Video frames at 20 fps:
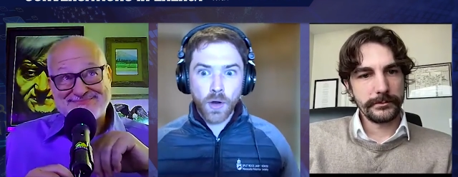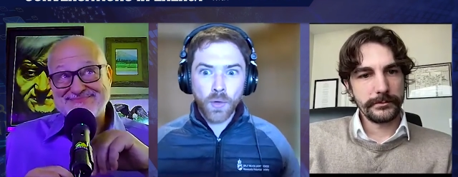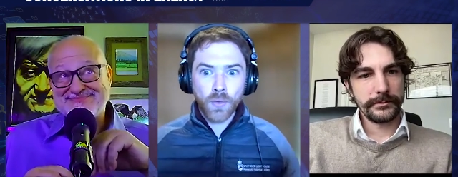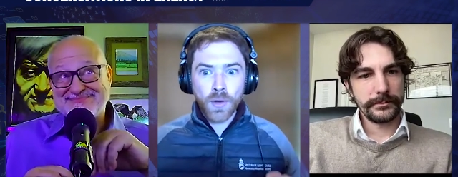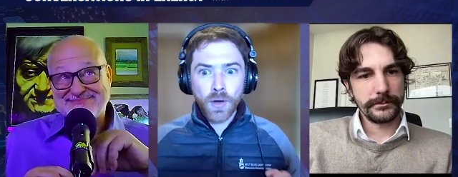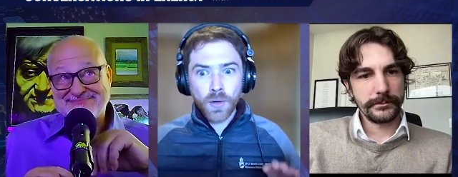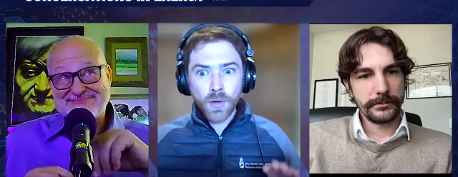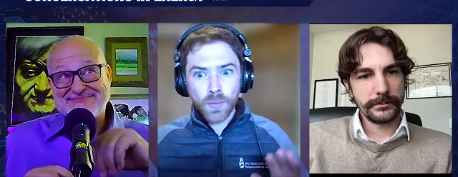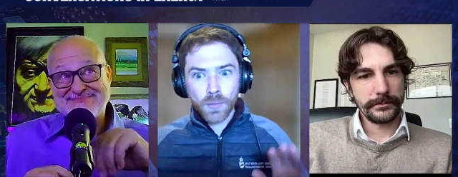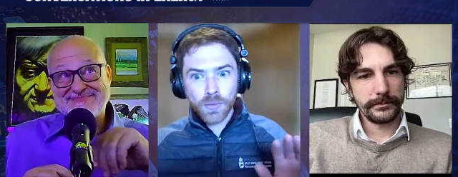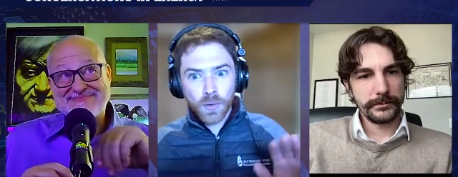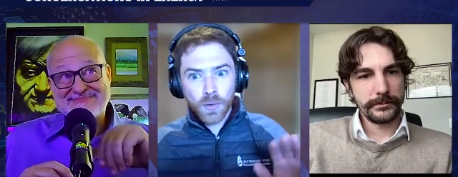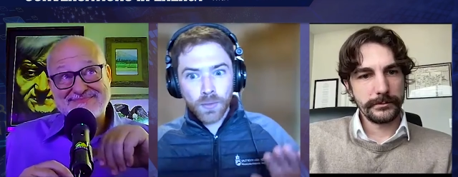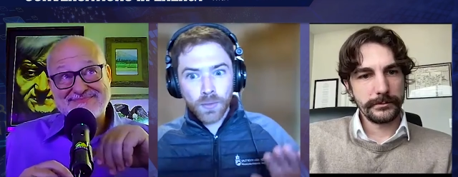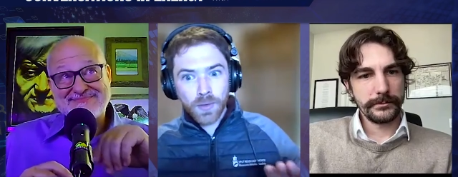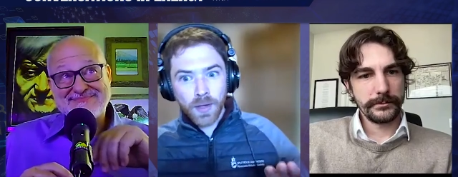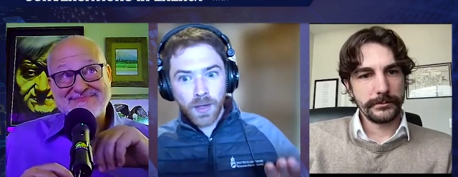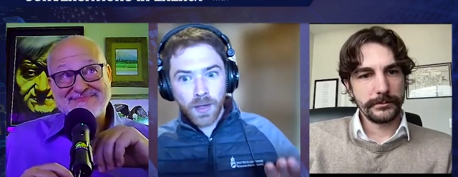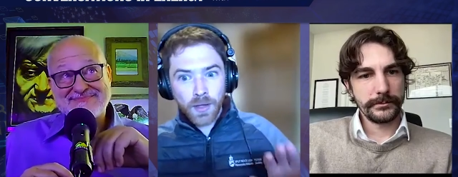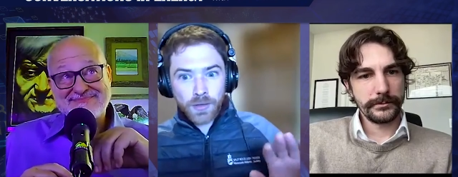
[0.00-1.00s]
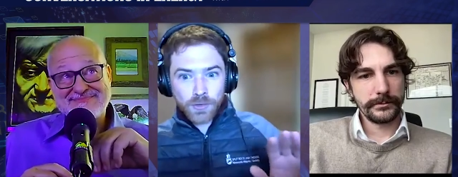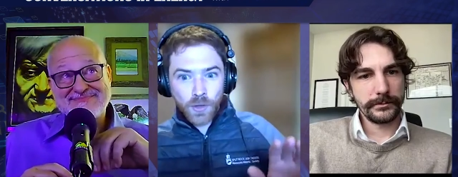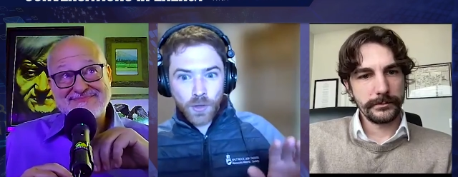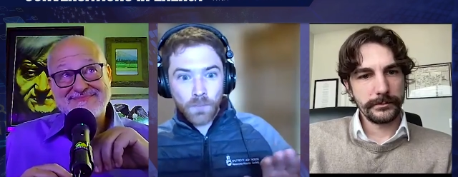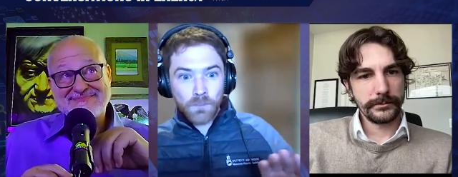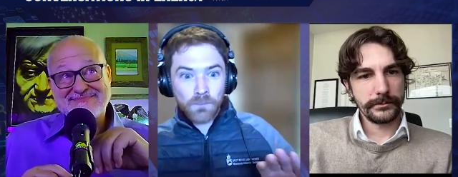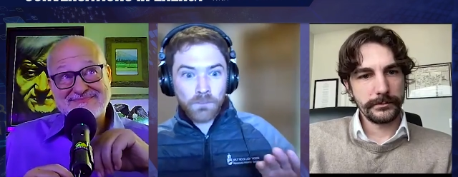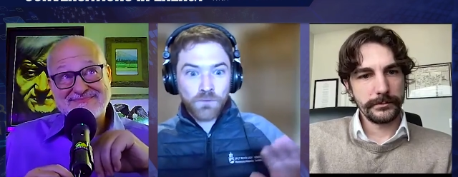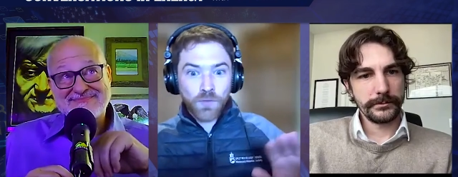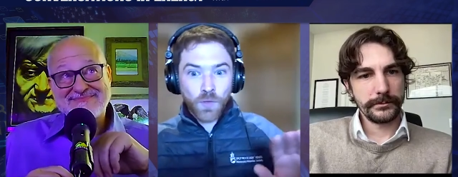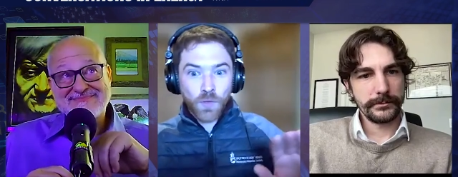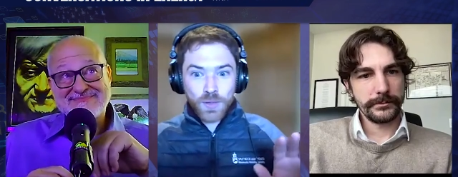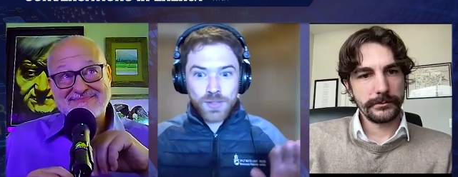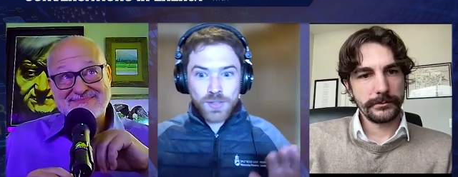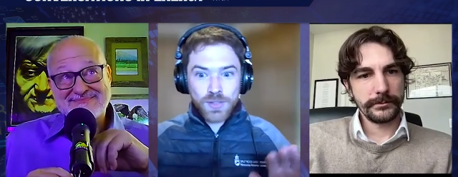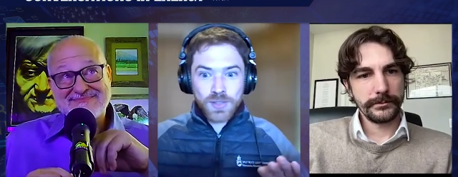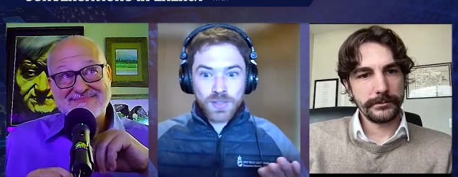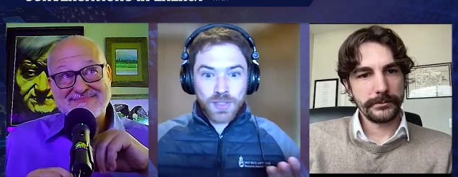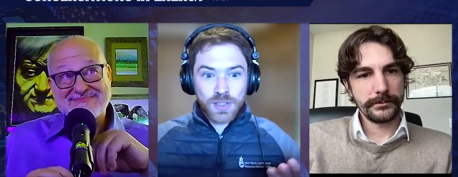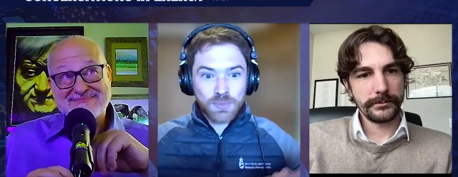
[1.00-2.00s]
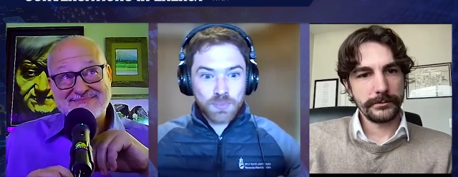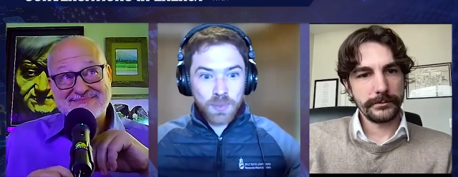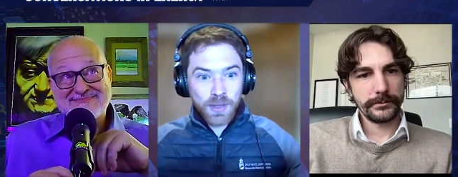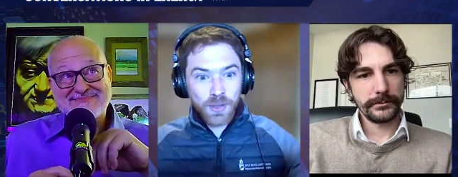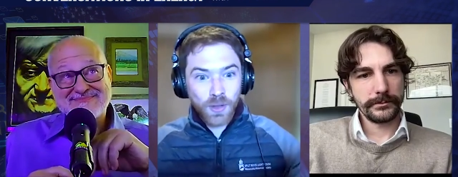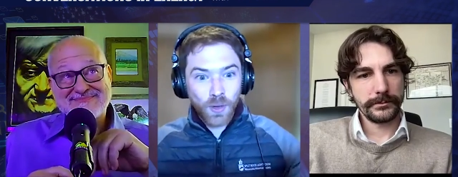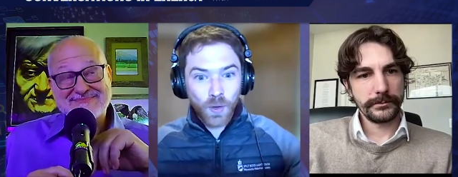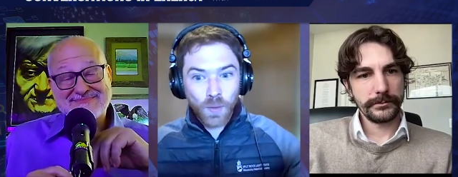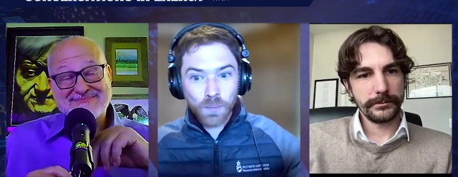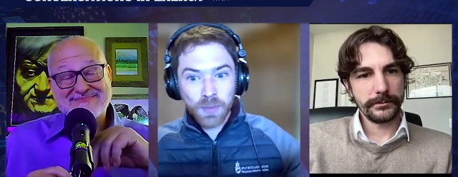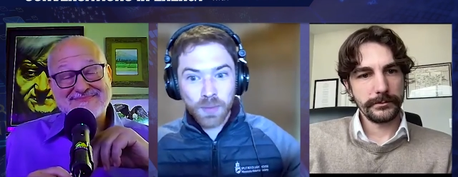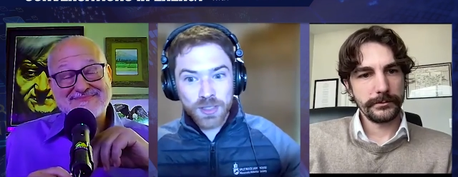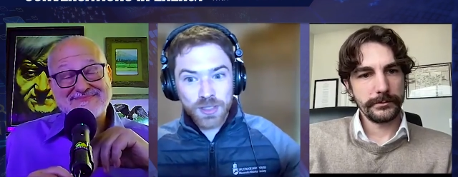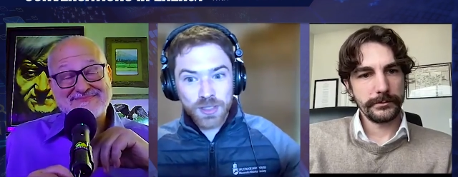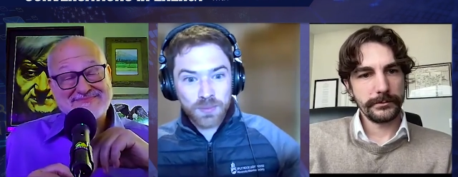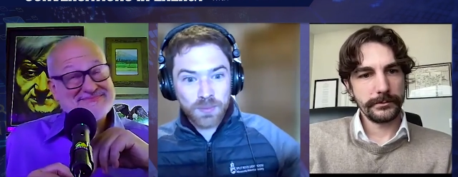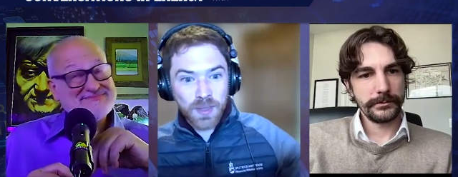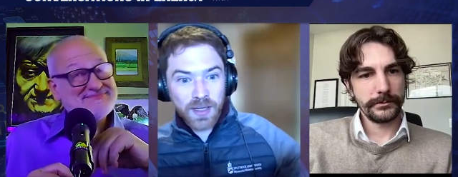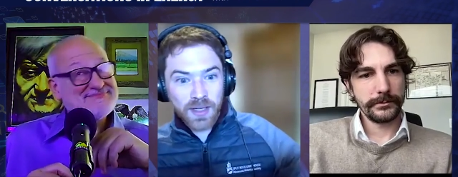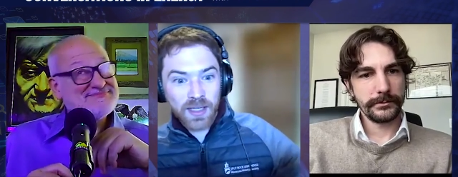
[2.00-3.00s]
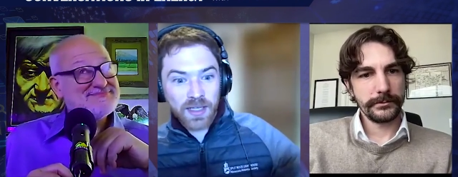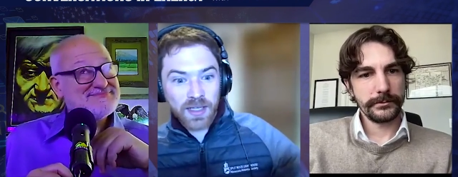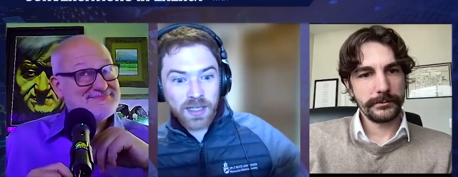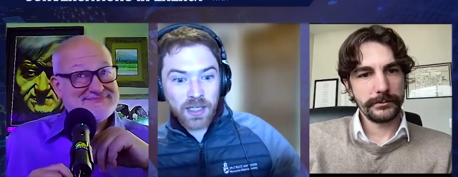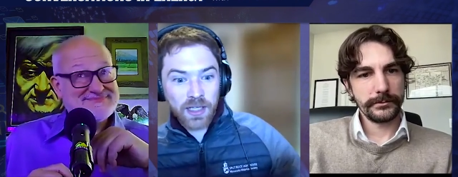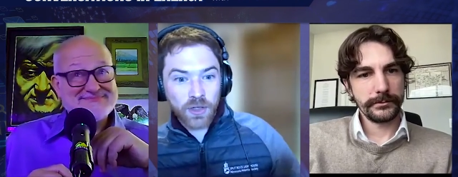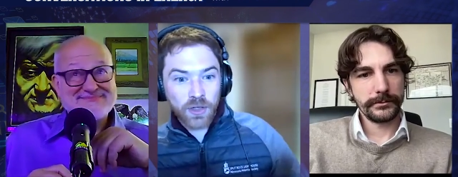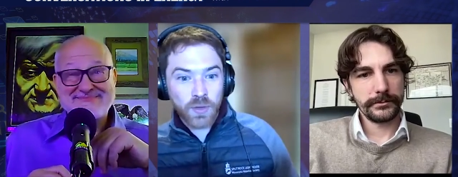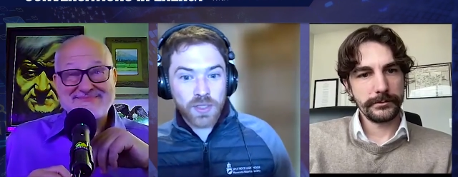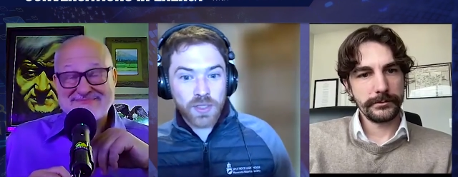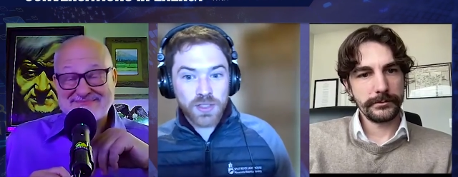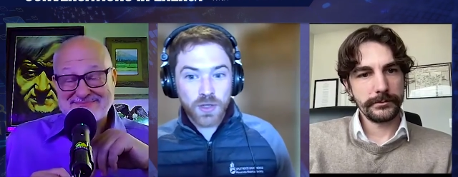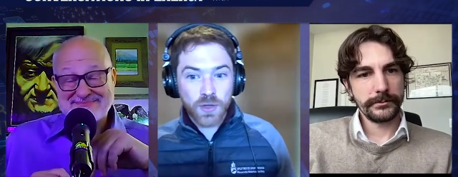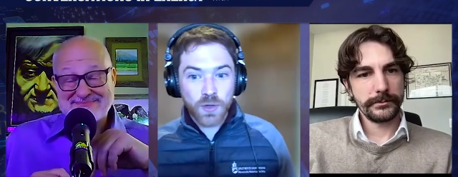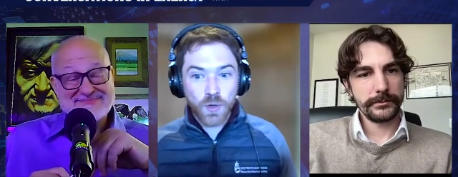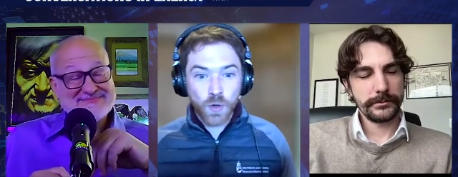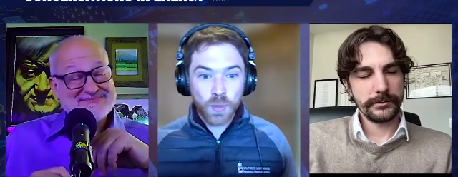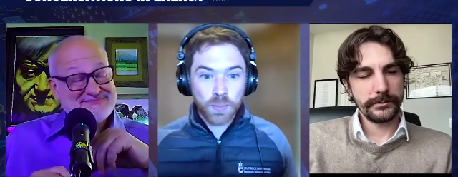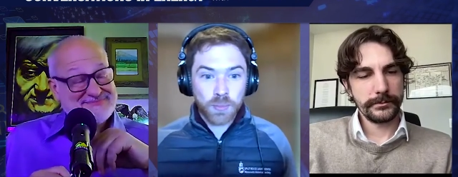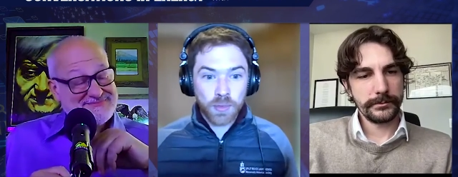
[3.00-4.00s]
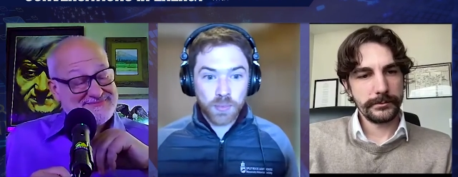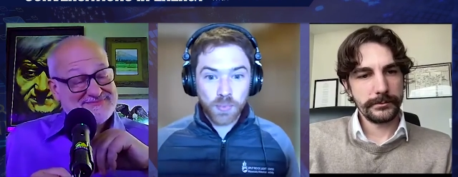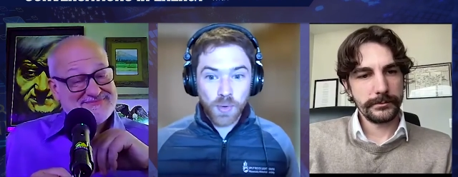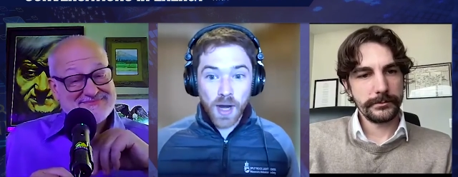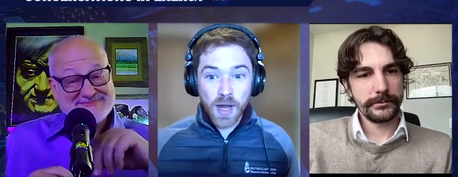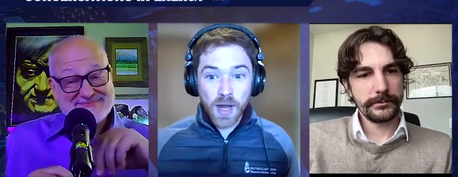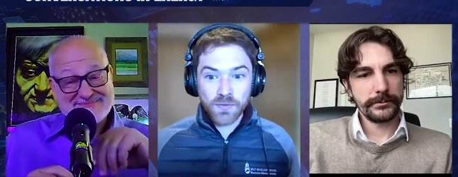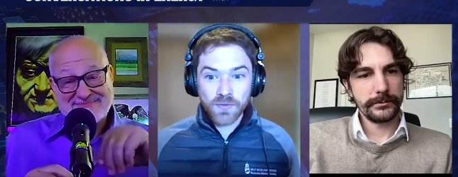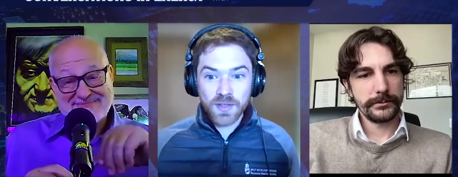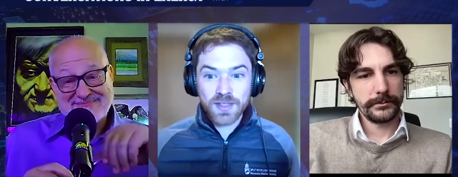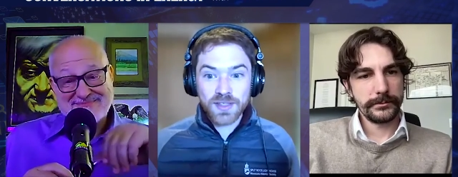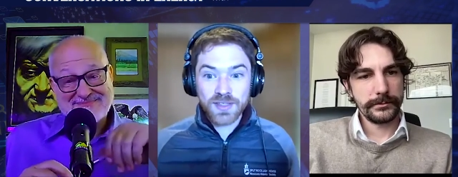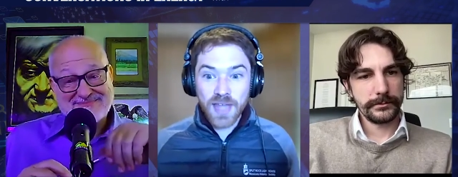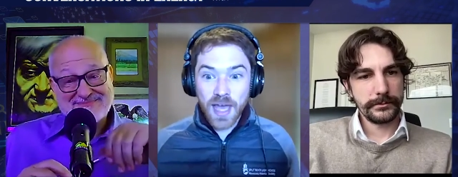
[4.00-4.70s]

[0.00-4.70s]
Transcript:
Speaker 1: oh no, don't don't force us to spend a whole bunch of money and increase our corporate profits.